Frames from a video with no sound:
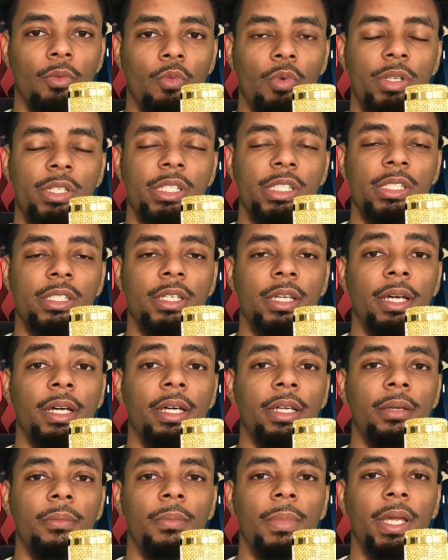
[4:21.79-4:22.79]
which is
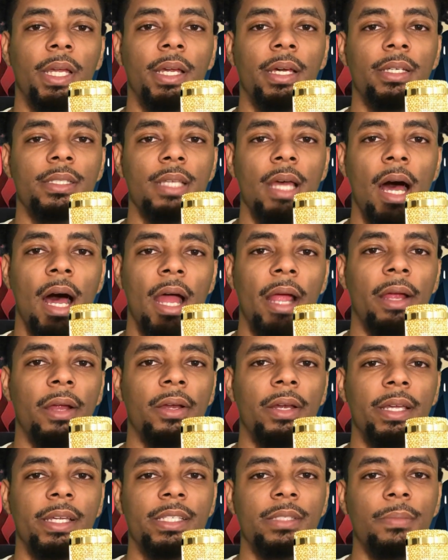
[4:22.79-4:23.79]
good because
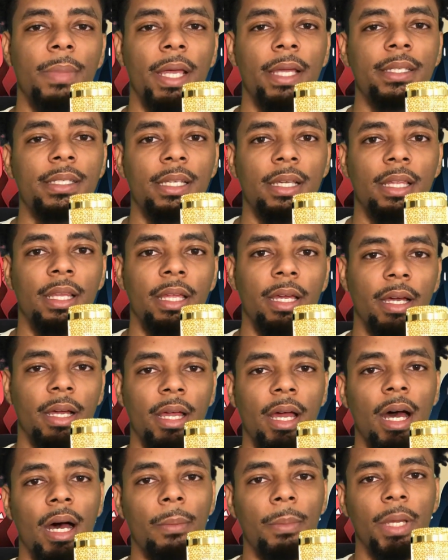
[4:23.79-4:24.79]
Iron is basically a
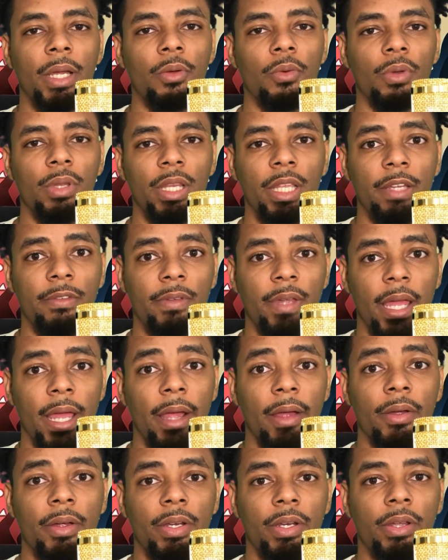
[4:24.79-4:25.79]
comic relief
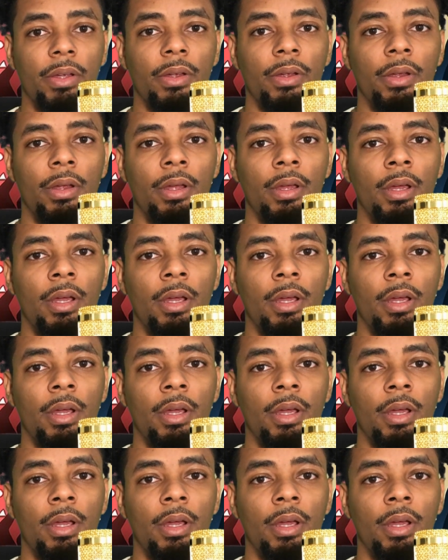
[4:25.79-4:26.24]
character.